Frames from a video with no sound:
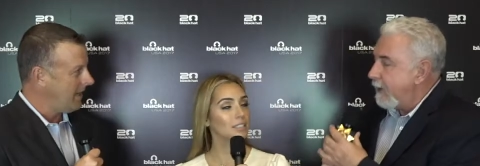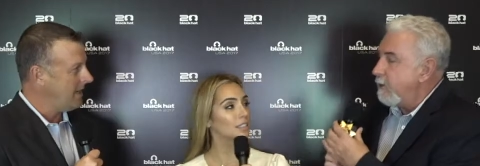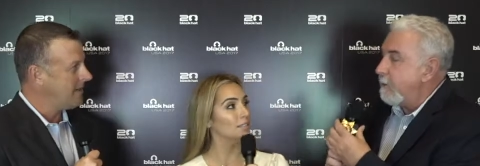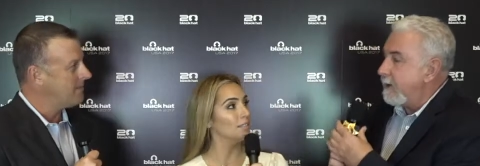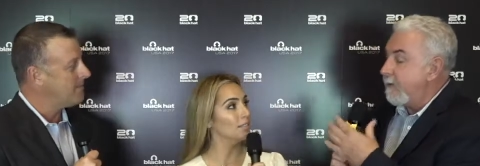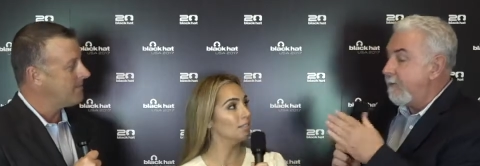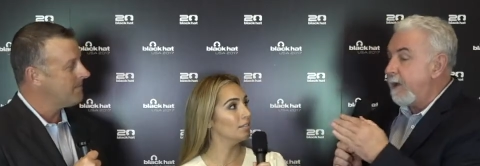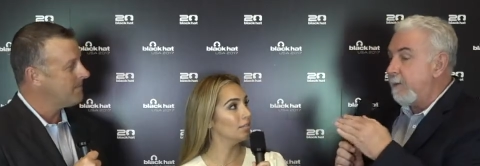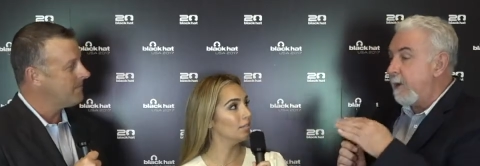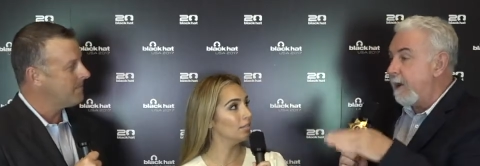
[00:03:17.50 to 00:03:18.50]
Speaker 1: you can be
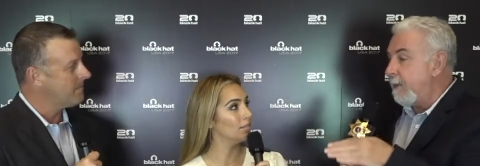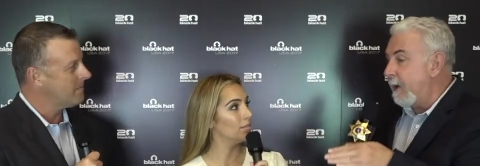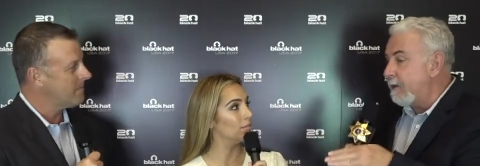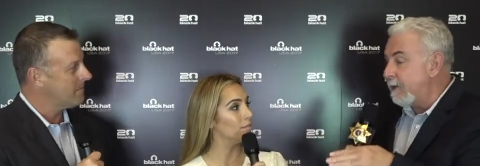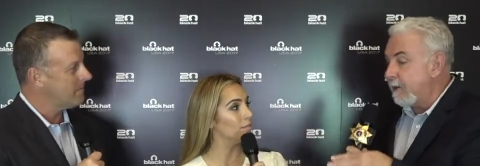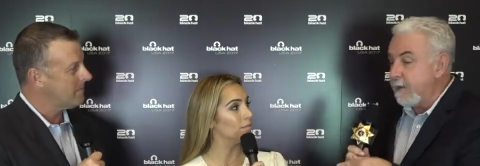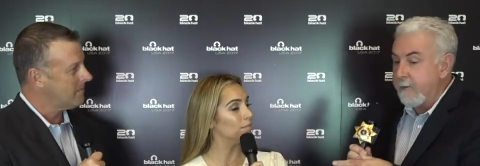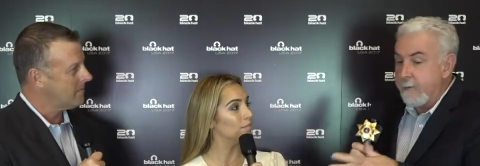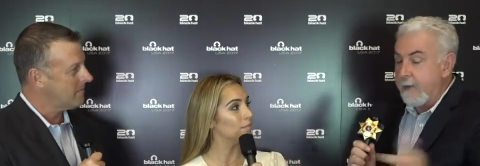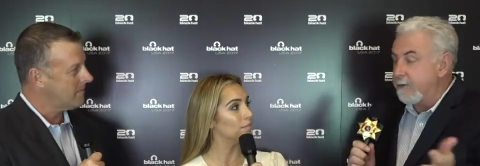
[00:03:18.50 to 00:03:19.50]
defeated by your mindset. You can have
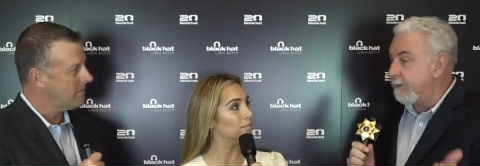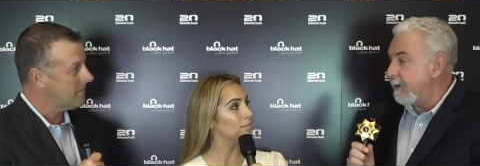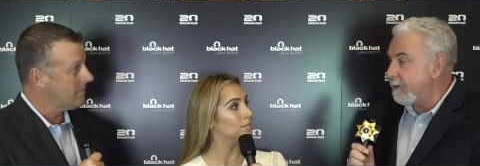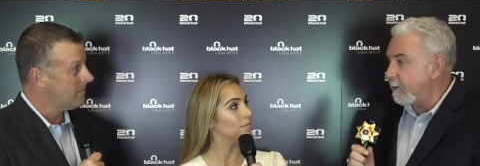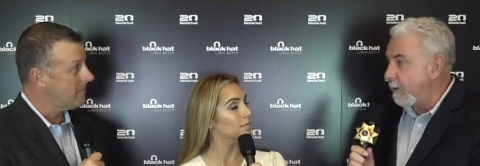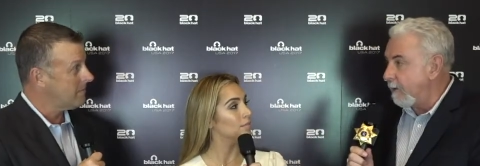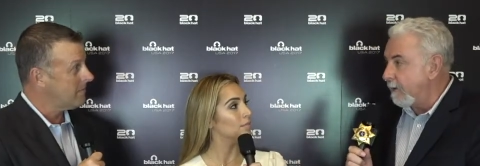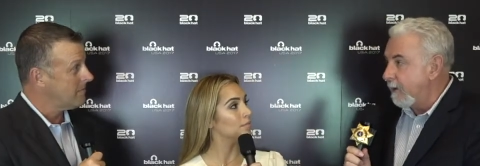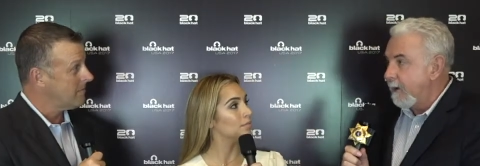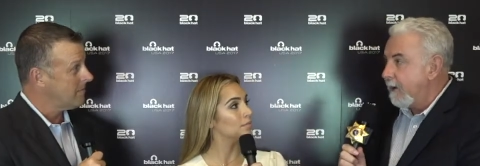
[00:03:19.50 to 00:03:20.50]
the best defense in the world,
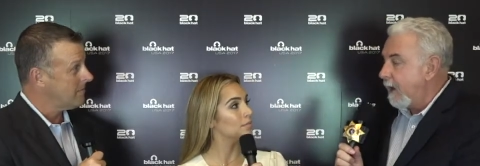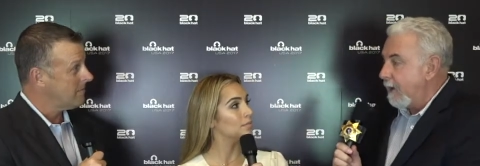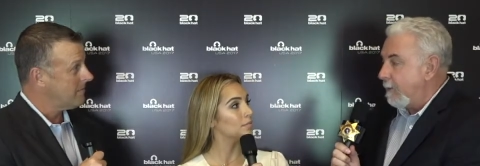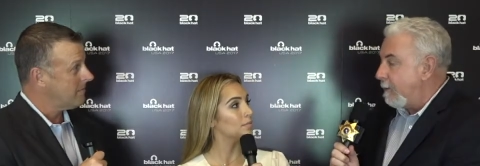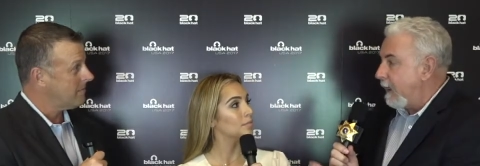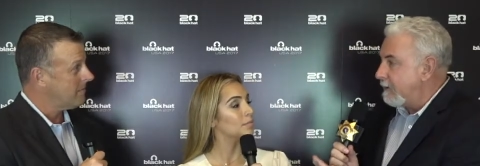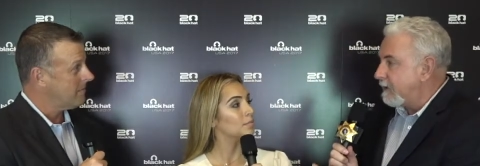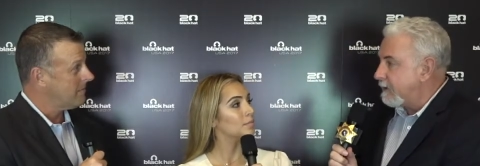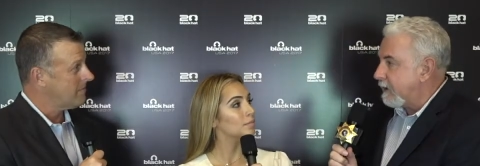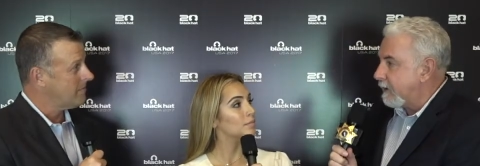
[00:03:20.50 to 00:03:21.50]
and
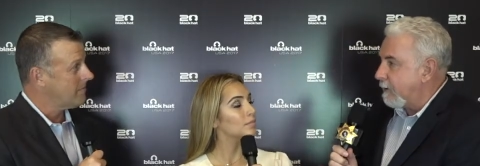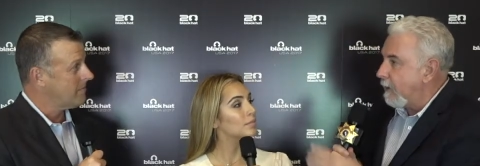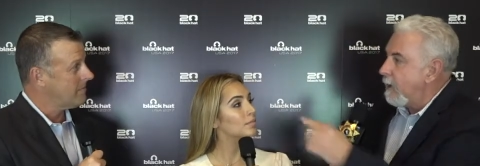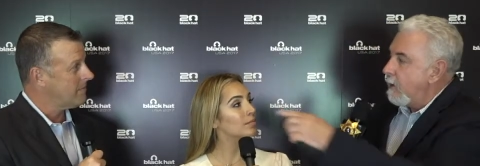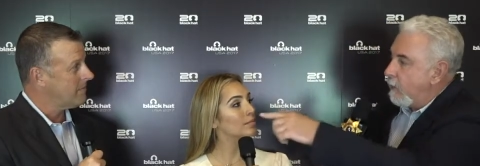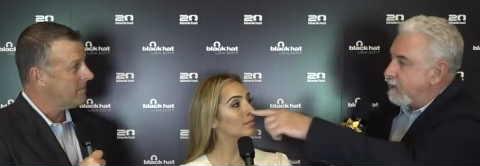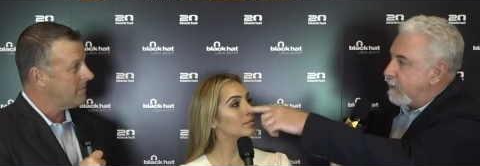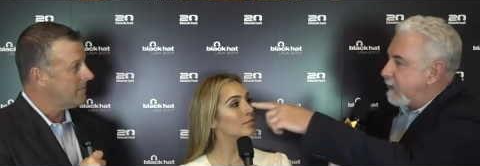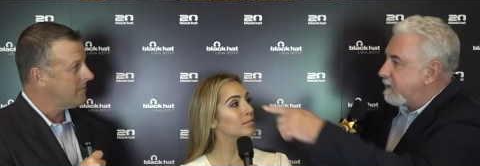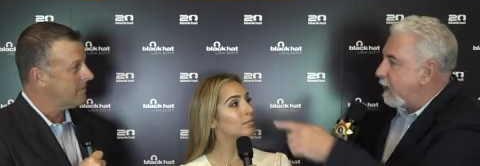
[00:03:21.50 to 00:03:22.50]
mindsets can kill you. What's the
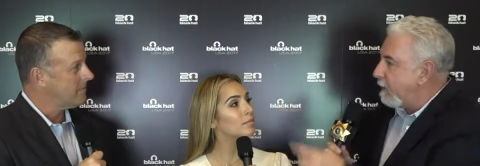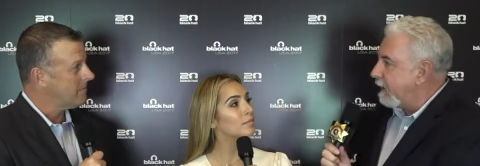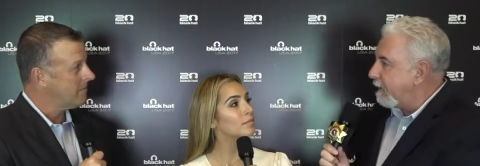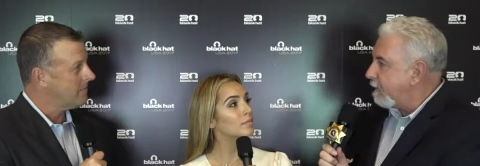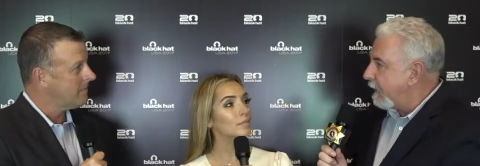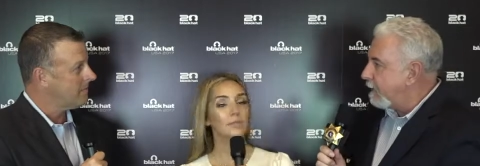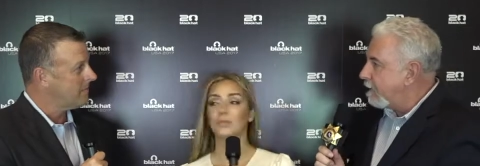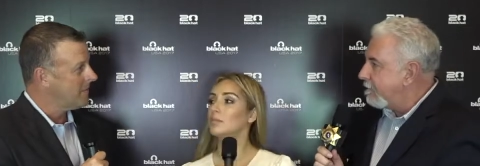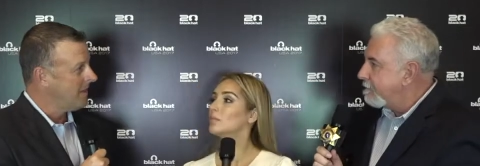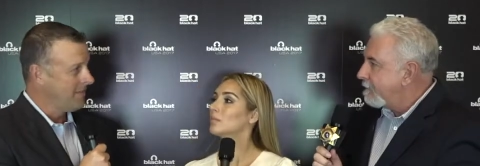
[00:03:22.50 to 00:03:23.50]
best airplane ever made?
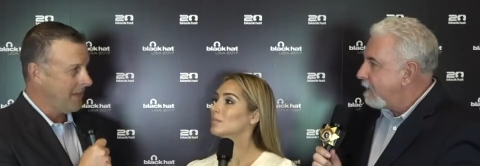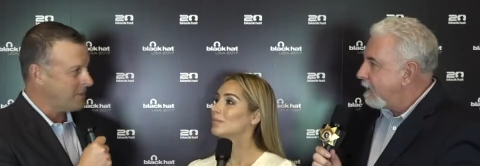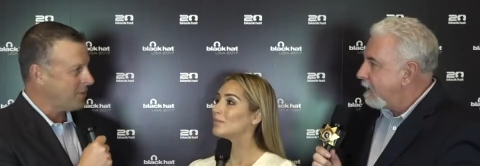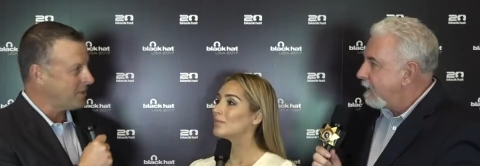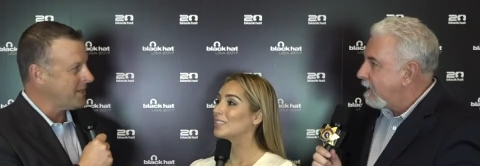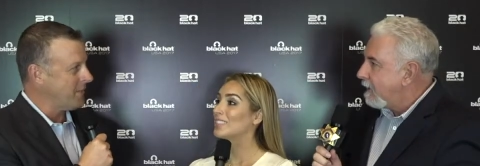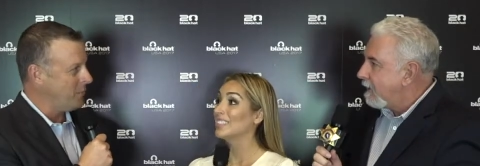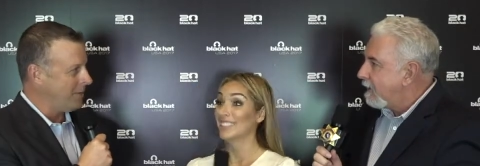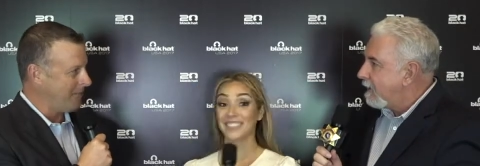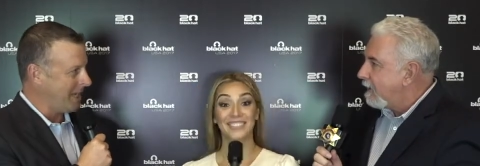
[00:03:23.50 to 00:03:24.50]
Speaker 2: The
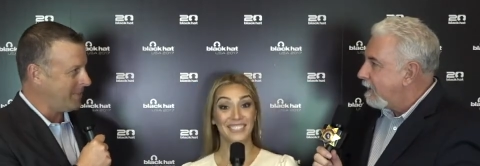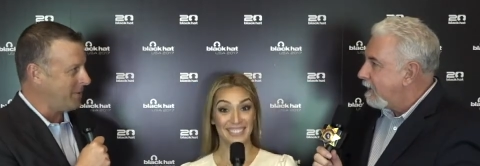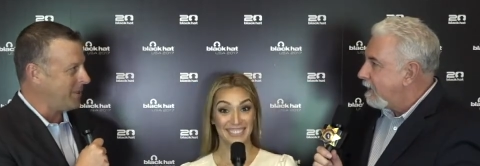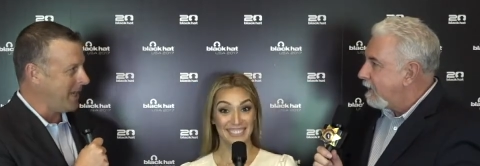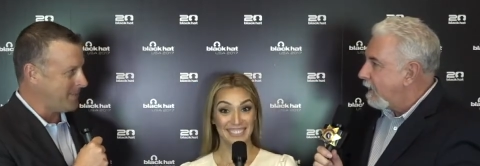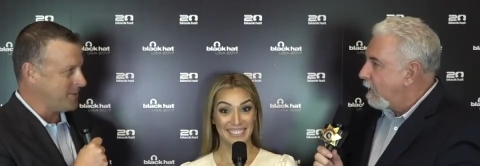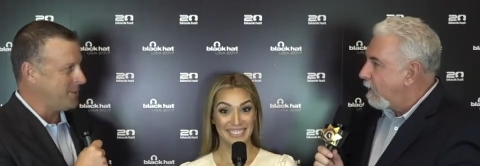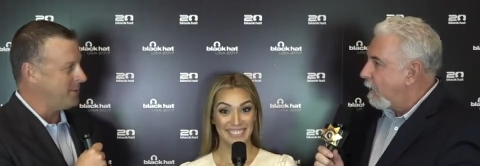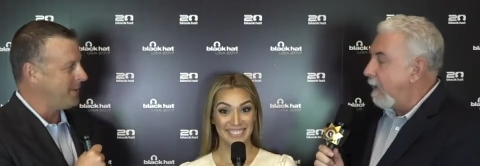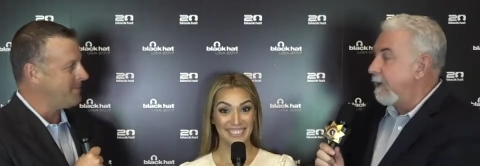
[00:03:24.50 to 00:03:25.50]
SR-71 Blackbird,
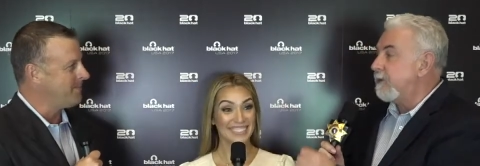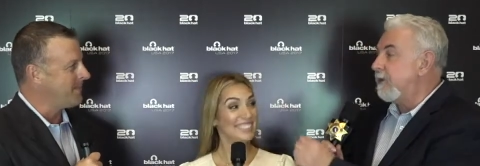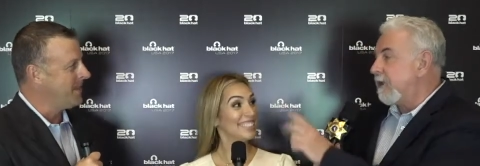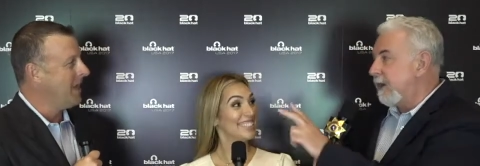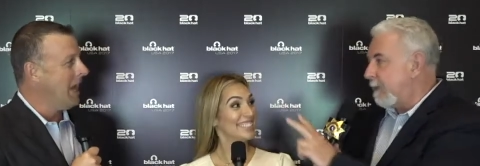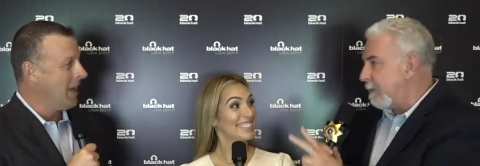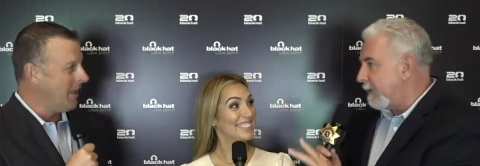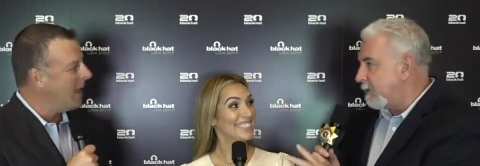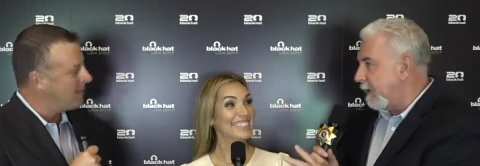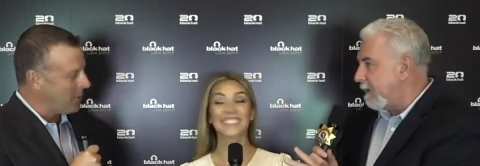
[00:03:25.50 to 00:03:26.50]
absolutely. Well, that's the second.
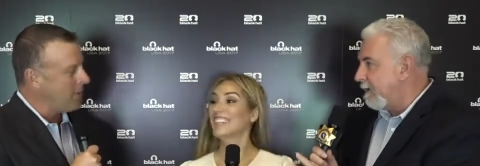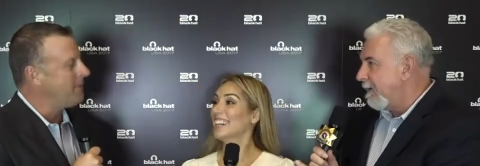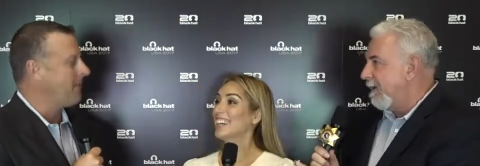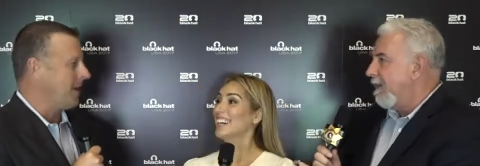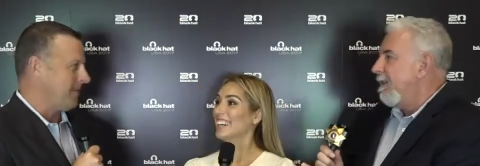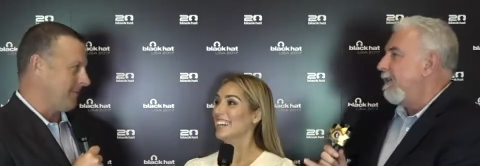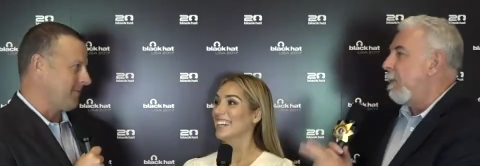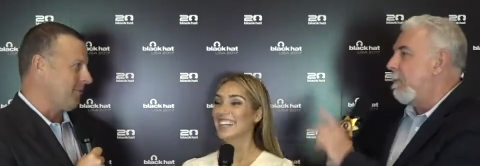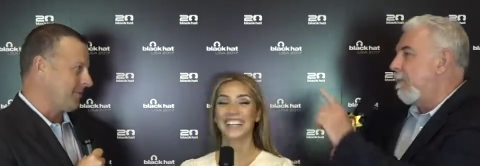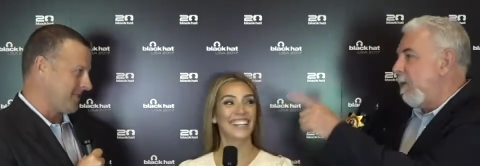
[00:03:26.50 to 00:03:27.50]
The F-35, of the
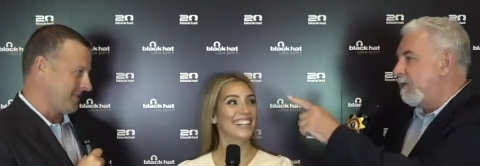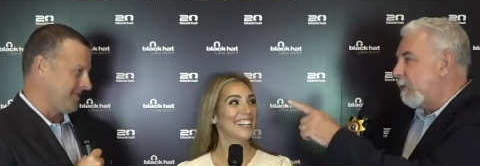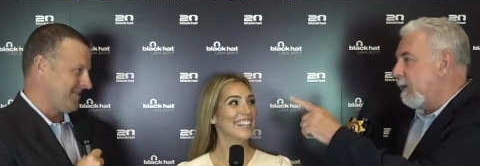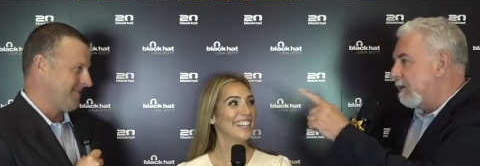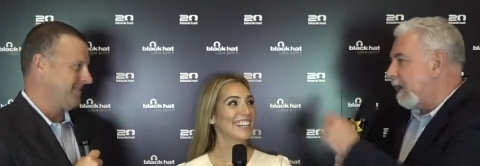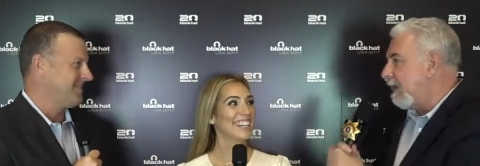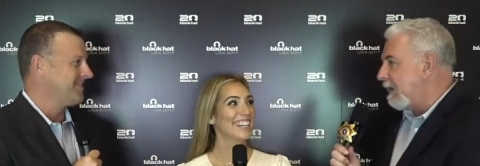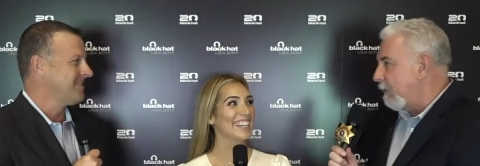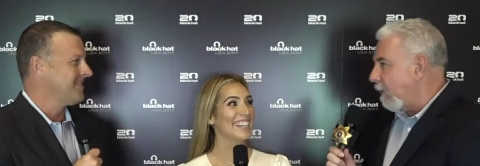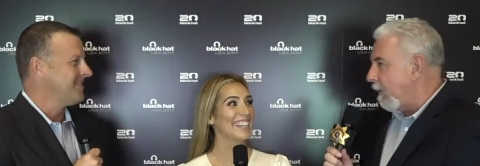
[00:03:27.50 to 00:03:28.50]
course. The first
Speaker 1: one is an
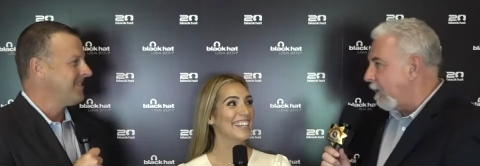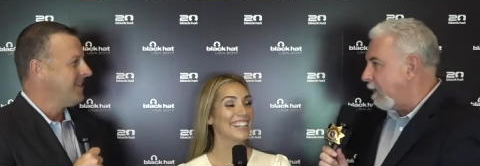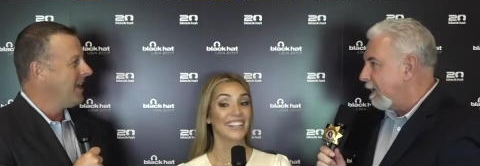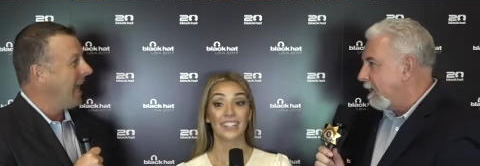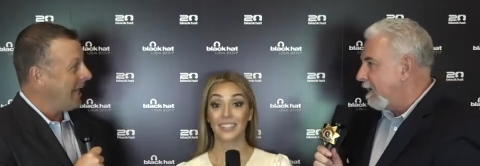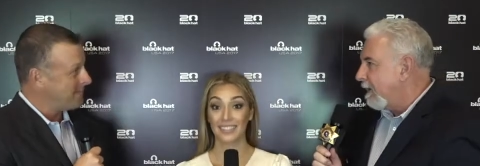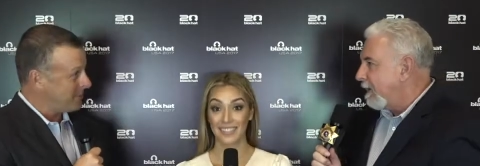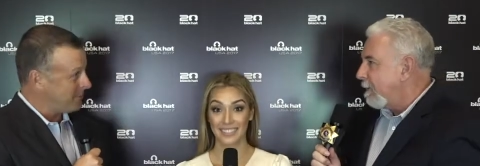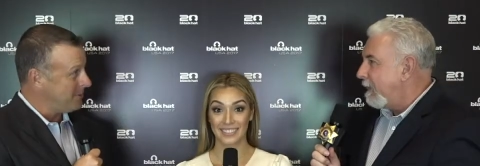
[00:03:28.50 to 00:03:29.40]
A-10 Warthog. Absolutely.